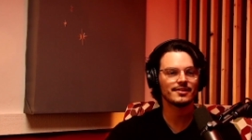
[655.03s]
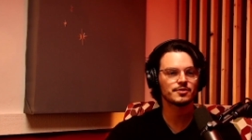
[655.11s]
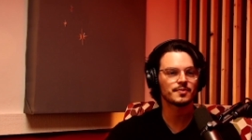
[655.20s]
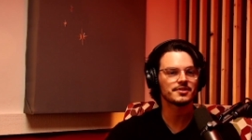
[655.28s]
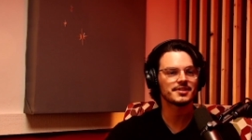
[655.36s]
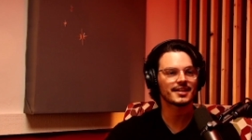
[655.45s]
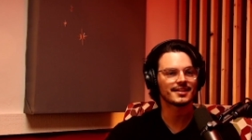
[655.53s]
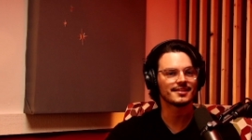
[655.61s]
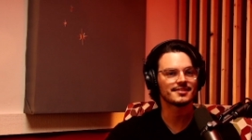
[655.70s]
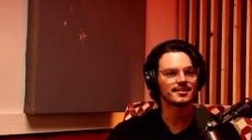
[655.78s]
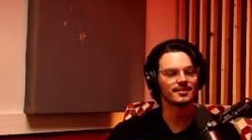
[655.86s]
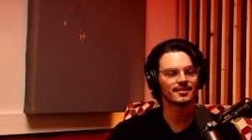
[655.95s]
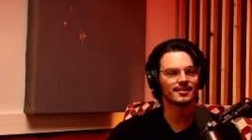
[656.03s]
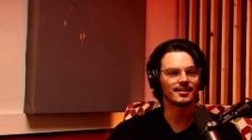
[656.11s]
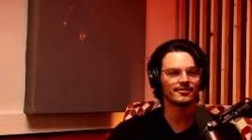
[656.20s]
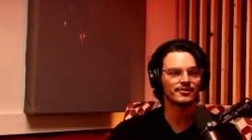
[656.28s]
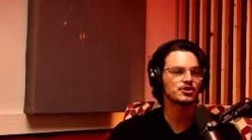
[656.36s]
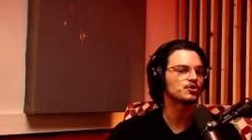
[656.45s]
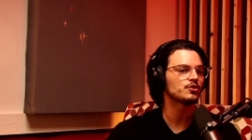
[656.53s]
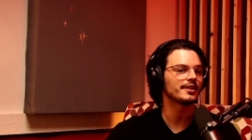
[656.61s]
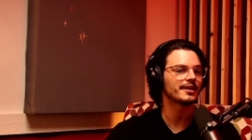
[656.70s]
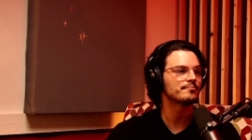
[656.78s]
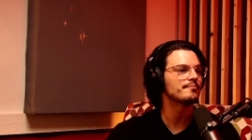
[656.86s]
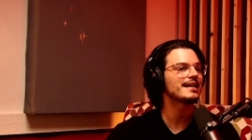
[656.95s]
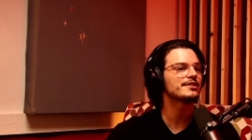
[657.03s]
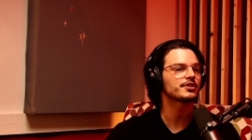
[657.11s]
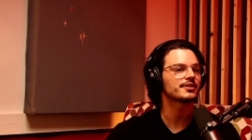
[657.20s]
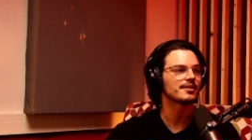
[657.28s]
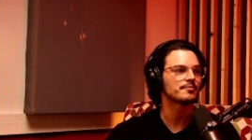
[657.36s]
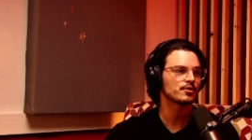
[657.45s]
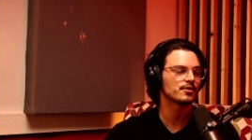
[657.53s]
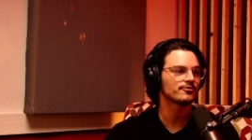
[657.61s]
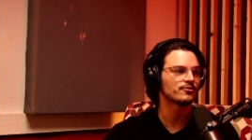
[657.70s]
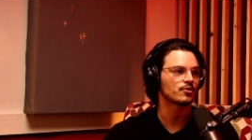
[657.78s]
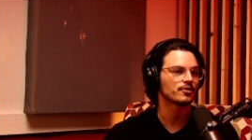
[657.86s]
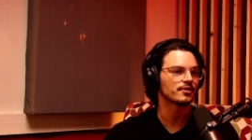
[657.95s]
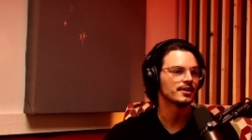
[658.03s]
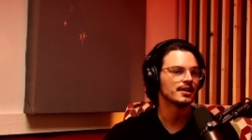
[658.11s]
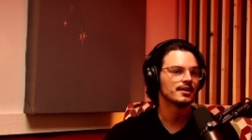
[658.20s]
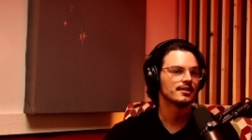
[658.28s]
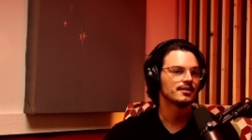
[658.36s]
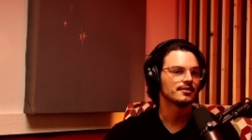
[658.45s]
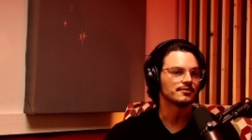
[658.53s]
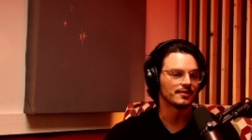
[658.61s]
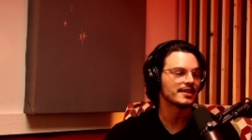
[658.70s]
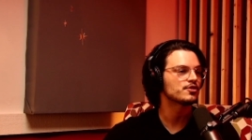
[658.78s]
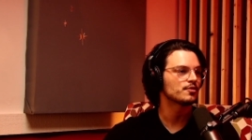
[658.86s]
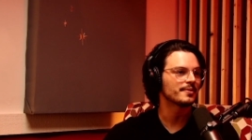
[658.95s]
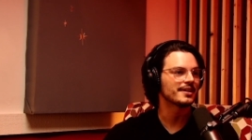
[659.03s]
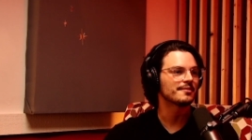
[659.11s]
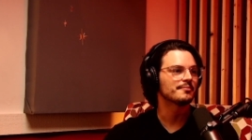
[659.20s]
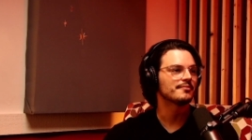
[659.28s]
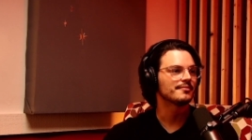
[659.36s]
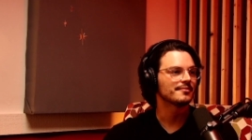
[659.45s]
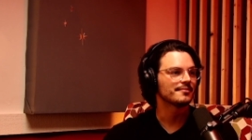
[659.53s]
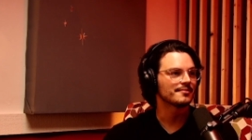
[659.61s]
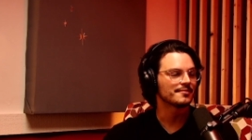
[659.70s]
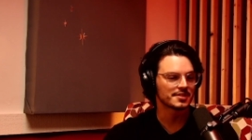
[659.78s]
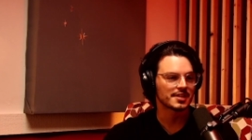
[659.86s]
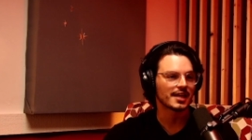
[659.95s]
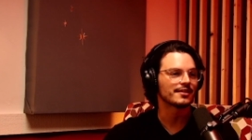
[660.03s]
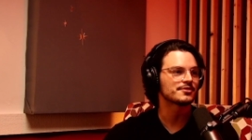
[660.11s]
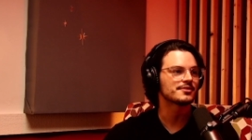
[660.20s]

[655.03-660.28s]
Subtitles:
rounds per second is the official like magic number for laser beam style